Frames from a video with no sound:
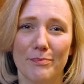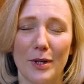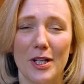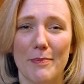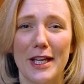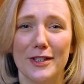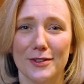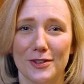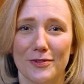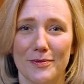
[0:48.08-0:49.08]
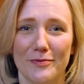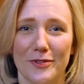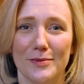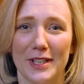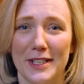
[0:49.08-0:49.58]
bagels
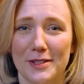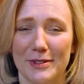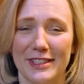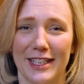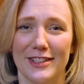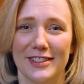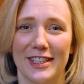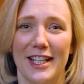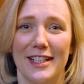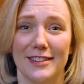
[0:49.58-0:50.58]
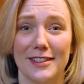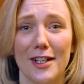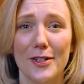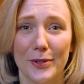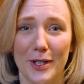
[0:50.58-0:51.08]
from Sainsbury's downstairs
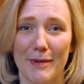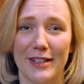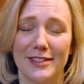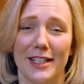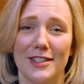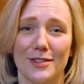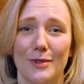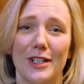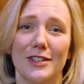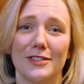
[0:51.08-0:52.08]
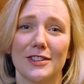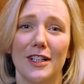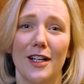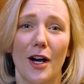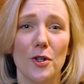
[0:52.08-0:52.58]
and arguing about the state of the world.
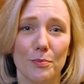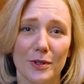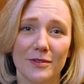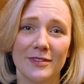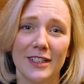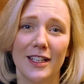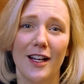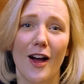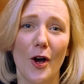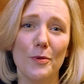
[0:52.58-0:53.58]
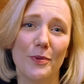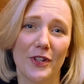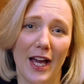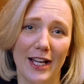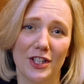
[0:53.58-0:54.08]
Hope
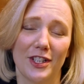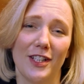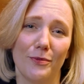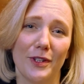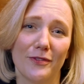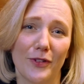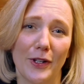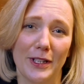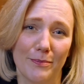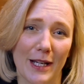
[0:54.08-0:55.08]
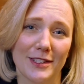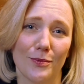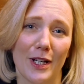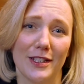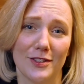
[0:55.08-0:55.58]
that actually if we could find
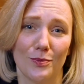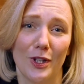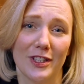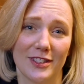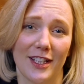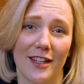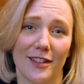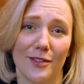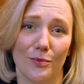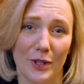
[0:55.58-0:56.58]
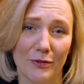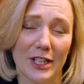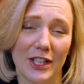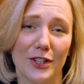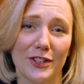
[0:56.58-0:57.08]
better ways to work together, we
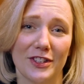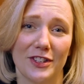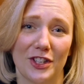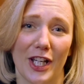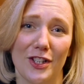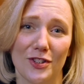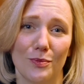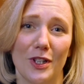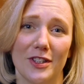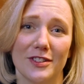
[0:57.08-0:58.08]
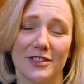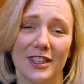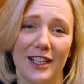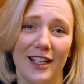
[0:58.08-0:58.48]
really could change the world.